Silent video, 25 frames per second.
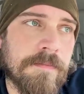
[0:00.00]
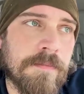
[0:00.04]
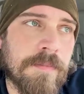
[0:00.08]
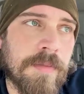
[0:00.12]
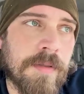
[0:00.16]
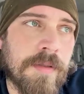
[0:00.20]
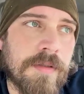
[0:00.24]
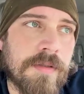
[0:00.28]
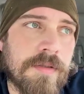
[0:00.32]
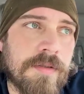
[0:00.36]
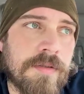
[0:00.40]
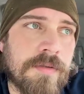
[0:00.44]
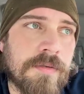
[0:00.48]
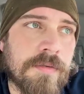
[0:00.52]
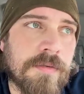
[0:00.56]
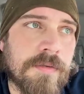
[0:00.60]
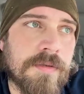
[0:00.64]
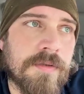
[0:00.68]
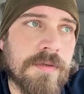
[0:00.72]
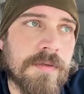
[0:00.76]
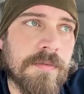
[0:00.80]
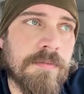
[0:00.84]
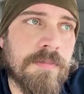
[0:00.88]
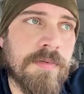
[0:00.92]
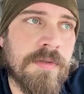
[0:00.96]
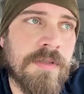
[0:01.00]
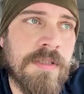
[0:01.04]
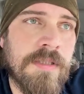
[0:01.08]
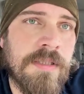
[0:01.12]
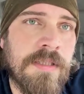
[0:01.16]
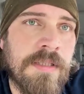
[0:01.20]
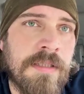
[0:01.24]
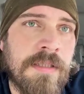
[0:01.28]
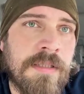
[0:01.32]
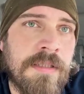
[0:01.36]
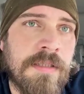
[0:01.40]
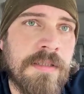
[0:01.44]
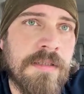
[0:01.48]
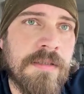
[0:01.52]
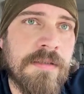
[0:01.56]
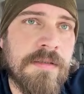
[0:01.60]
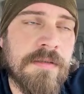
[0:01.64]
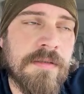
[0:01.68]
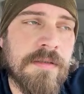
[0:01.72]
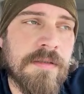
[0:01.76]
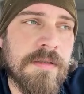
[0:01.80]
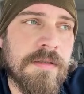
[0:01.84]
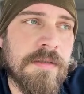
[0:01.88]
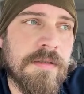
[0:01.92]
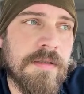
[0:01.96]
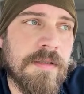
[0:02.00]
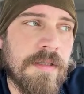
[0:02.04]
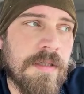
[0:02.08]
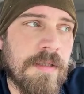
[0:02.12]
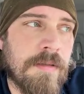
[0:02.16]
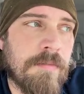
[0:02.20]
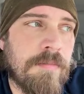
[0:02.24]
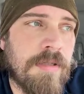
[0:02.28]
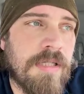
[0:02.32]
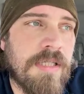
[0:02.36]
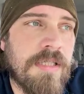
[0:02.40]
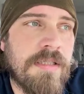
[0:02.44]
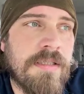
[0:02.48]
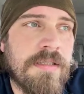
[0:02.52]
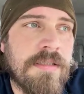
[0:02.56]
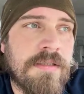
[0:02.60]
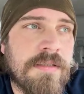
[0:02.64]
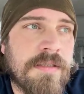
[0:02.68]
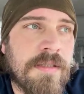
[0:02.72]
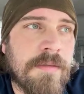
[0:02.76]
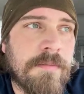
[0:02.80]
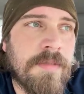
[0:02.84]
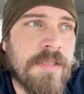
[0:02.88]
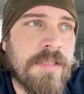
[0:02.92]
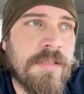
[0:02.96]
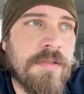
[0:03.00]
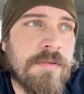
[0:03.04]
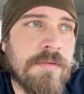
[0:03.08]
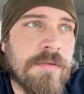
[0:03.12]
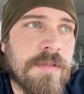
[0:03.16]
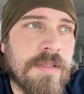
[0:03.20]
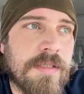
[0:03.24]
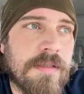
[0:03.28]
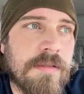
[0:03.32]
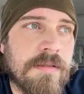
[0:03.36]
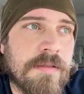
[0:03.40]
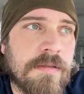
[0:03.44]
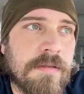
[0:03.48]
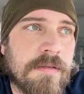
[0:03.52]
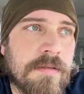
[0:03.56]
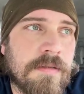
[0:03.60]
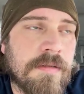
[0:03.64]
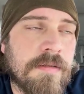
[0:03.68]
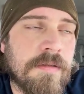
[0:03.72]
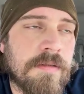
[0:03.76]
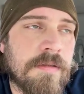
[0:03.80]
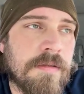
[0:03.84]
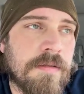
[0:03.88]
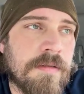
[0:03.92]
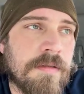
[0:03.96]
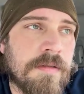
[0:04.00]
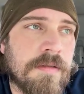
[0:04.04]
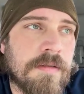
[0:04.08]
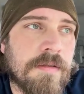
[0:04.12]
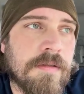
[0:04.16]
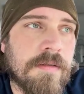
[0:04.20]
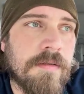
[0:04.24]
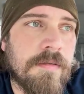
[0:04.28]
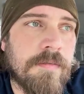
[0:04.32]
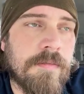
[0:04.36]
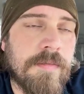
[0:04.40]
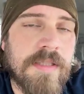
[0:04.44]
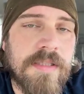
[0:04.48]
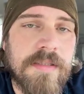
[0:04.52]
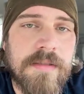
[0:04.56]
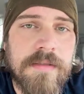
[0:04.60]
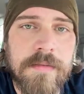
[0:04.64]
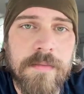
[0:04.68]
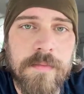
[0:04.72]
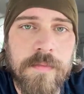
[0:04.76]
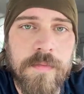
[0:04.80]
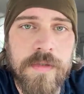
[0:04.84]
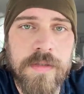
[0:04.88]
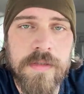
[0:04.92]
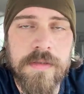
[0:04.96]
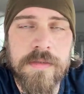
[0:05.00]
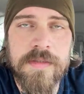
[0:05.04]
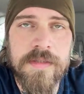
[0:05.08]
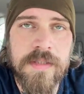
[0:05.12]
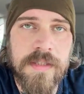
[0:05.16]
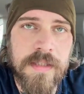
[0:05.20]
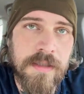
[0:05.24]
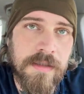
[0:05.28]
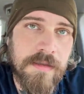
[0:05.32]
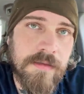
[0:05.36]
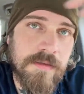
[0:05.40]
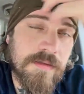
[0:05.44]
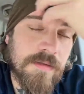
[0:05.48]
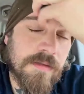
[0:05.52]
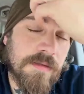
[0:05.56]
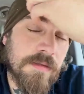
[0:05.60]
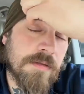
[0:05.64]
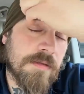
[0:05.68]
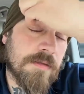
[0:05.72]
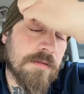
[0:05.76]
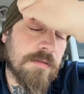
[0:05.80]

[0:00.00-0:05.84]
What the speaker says: Pauly Shore said, please let me do it. It made some weird sounds.